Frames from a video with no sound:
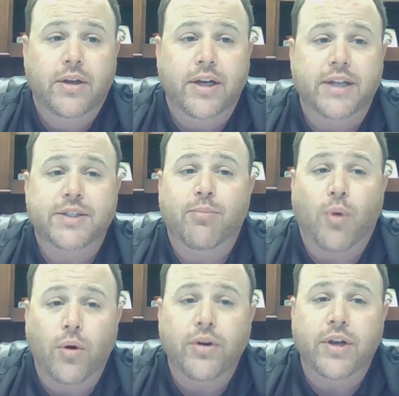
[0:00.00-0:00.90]
It is
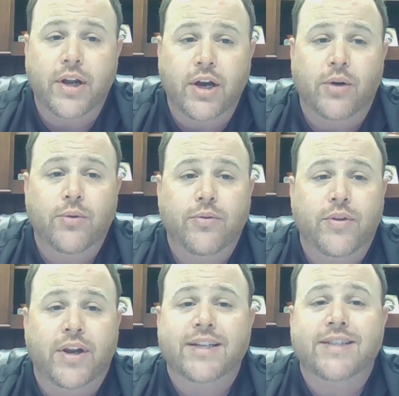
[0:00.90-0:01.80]
important to note
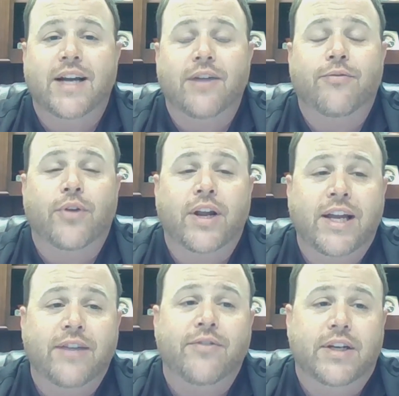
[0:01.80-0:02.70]
that it is not
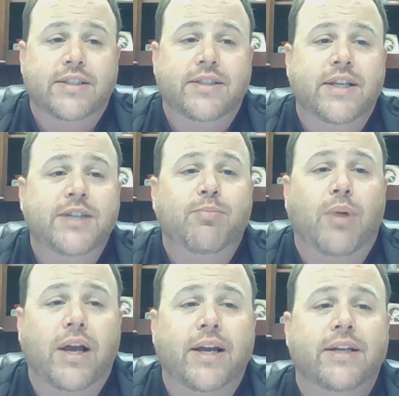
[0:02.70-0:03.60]
forgiveness. These
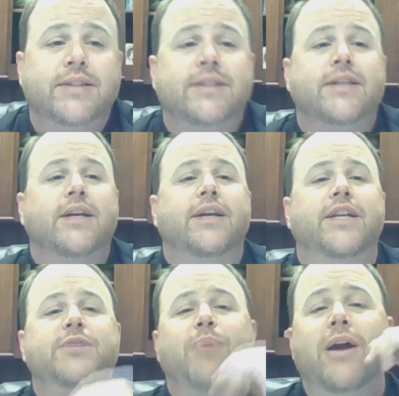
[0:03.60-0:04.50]

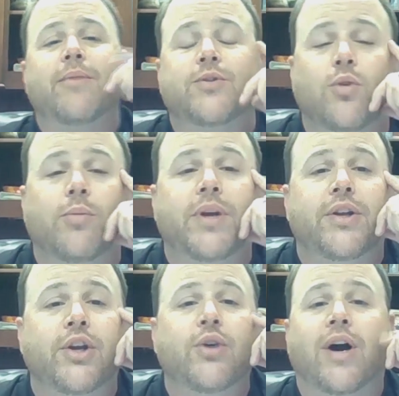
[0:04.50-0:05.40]
payments will be
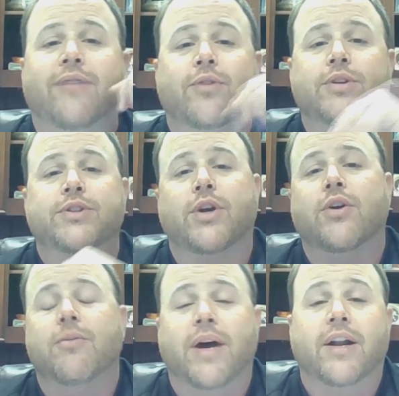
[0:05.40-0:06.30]
due after a
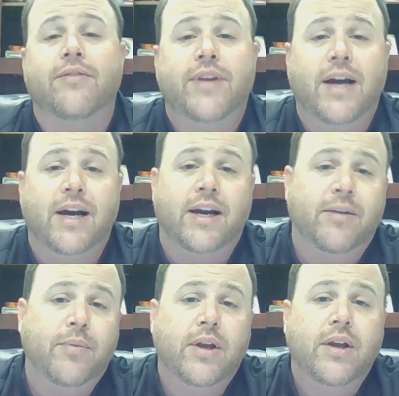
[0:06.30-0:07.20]
certain amount of
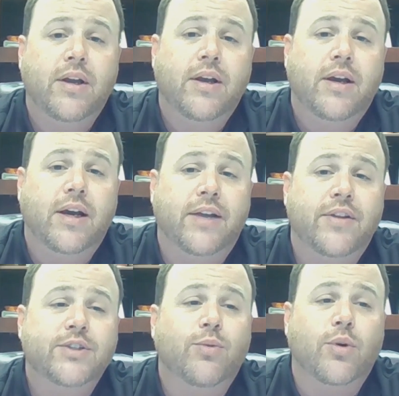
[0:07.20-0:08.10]
time. And this will